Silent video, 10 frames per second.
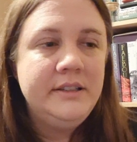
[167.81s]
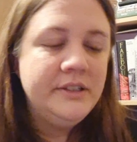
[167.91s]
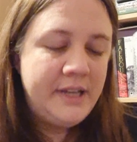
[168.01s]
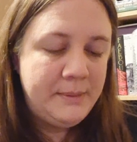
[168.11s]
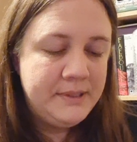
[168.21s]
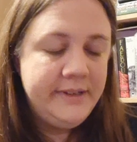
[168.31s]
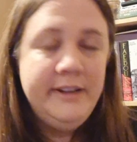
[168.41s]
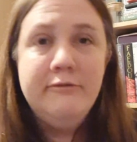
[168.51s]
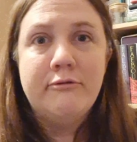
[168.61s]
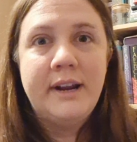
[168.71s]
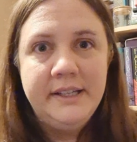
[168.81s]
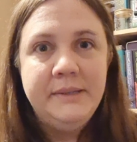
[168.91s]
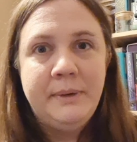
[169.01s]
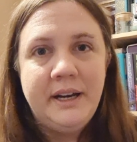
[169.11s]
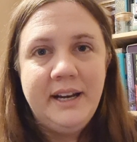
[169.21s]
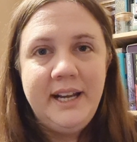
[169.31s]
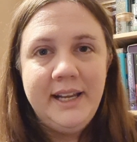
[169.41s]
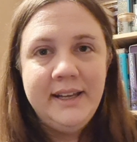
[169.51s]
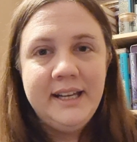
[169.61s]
just absolutely raced by.